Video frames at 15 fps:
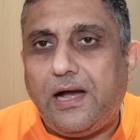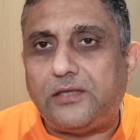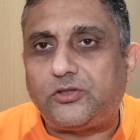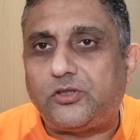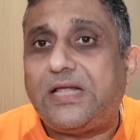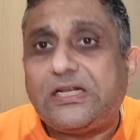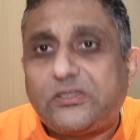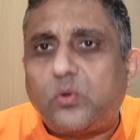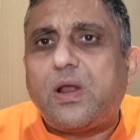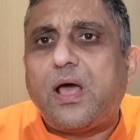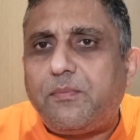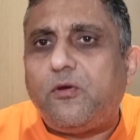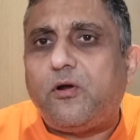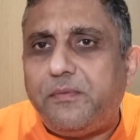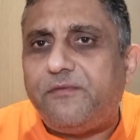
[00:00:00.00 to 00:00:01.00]
So that's what
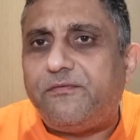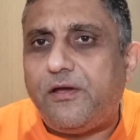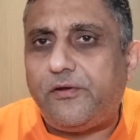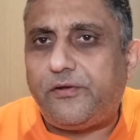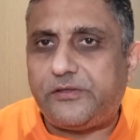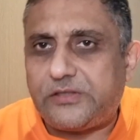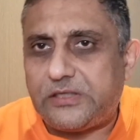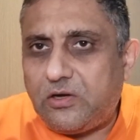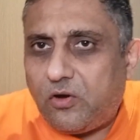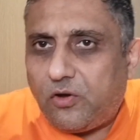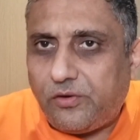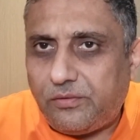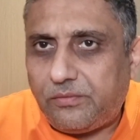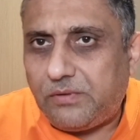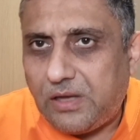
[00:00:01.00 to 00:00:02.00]
I'm going to be focusing
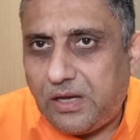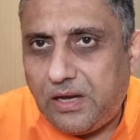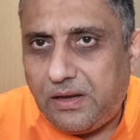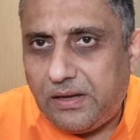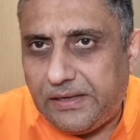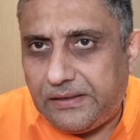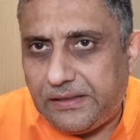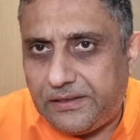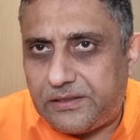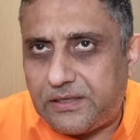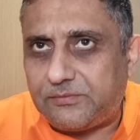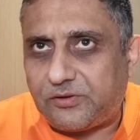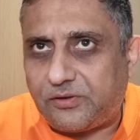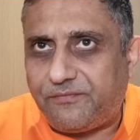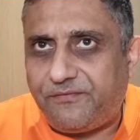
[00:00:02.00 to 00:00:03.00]
on in
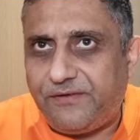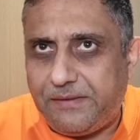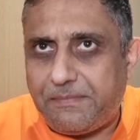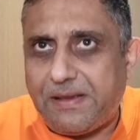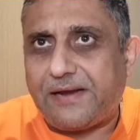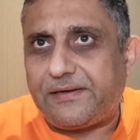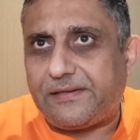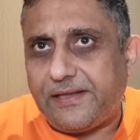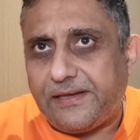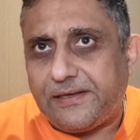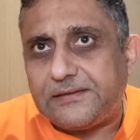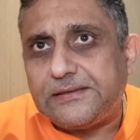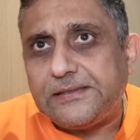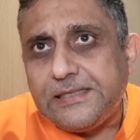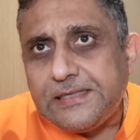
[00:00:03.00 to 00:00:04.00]
terms of the feedback
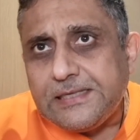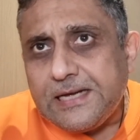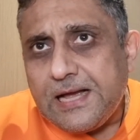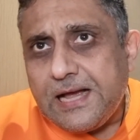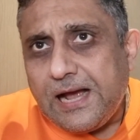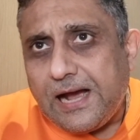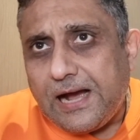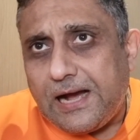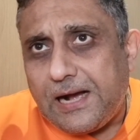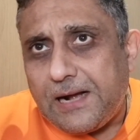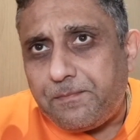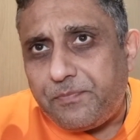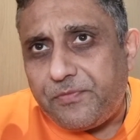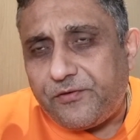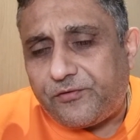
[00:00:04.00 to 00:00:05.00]
things.
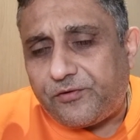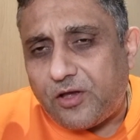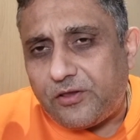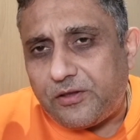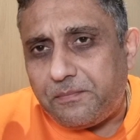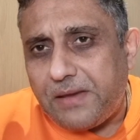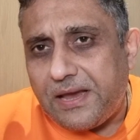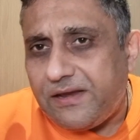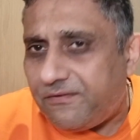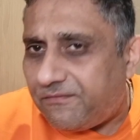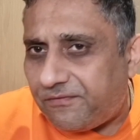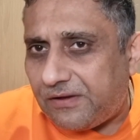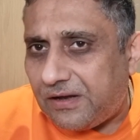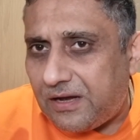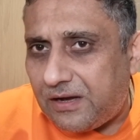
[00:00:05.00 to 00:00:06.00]
So the main,
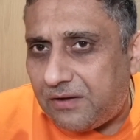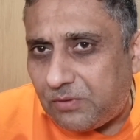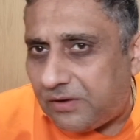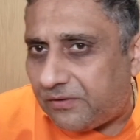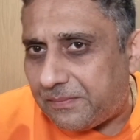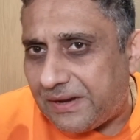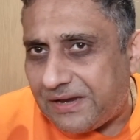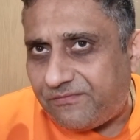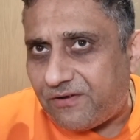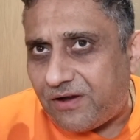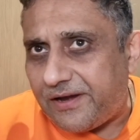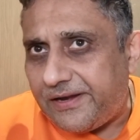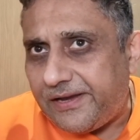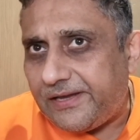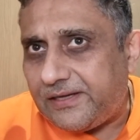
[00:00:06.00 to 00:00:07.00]
one of the main
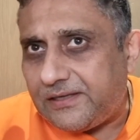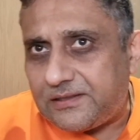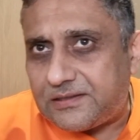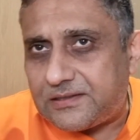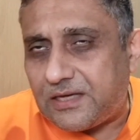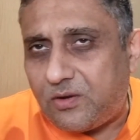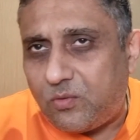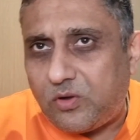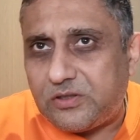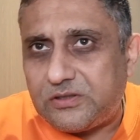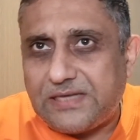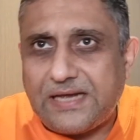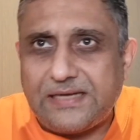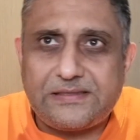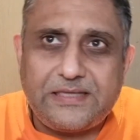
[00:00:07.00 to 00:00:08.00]
findings
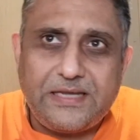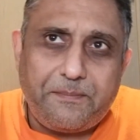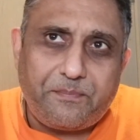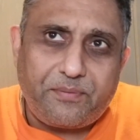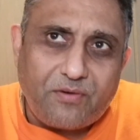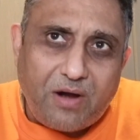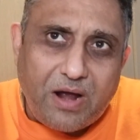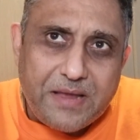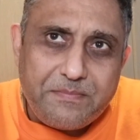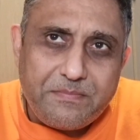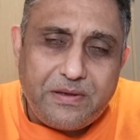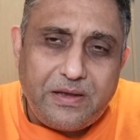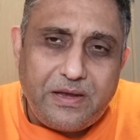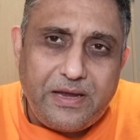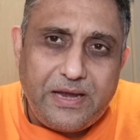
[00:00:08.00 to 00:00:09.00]
was that the prime
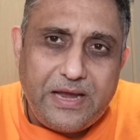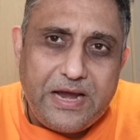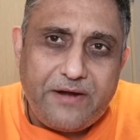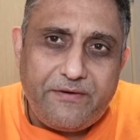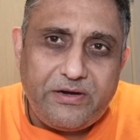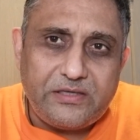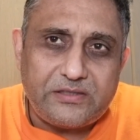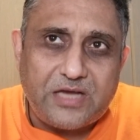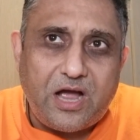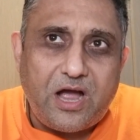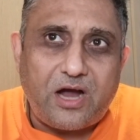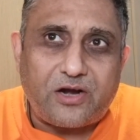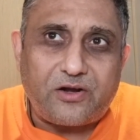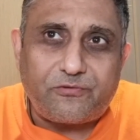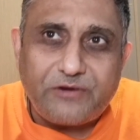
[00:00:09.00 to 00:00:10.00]
areas
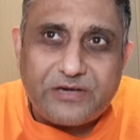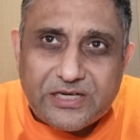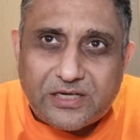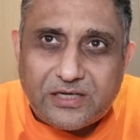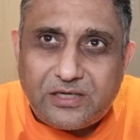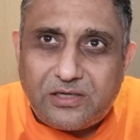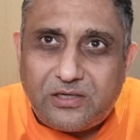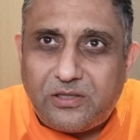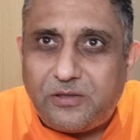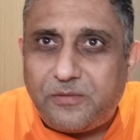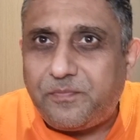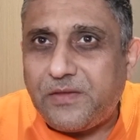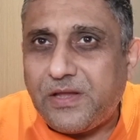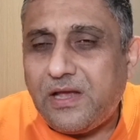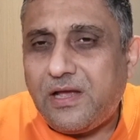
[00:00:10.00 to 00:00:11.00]
are
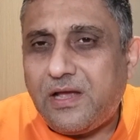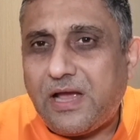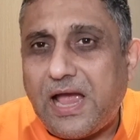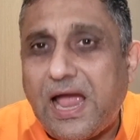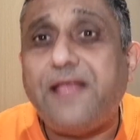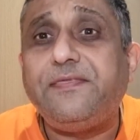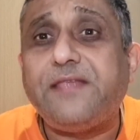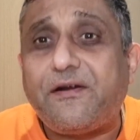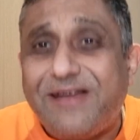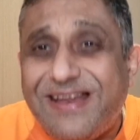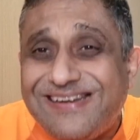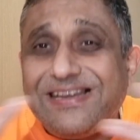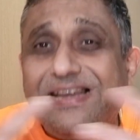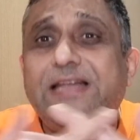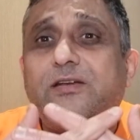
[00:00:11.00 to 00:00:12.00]
critical and they're
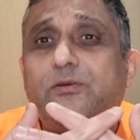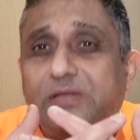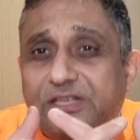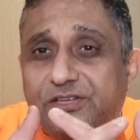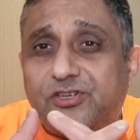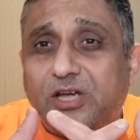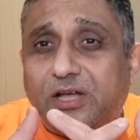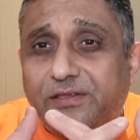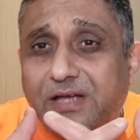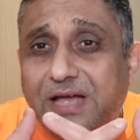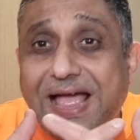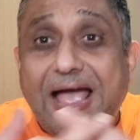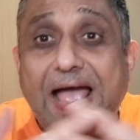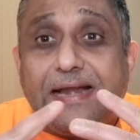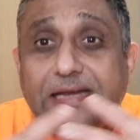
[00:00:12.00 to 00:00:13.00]
interlinked with each other
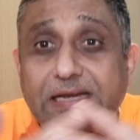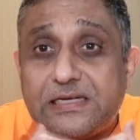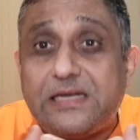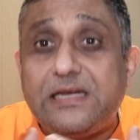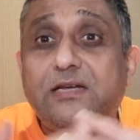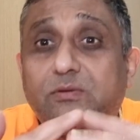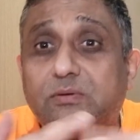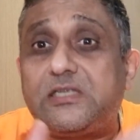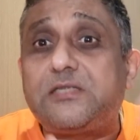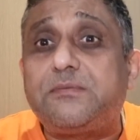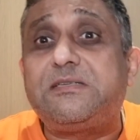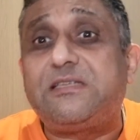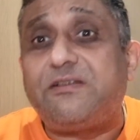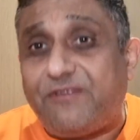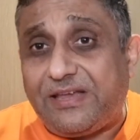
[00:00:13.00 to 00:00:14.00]
and interlinked with a
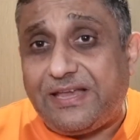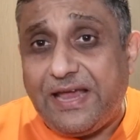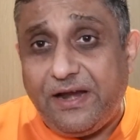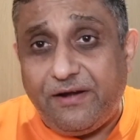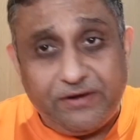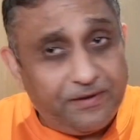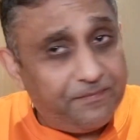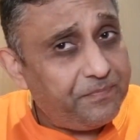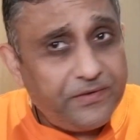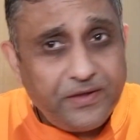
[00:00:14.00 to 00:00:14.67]
specific area.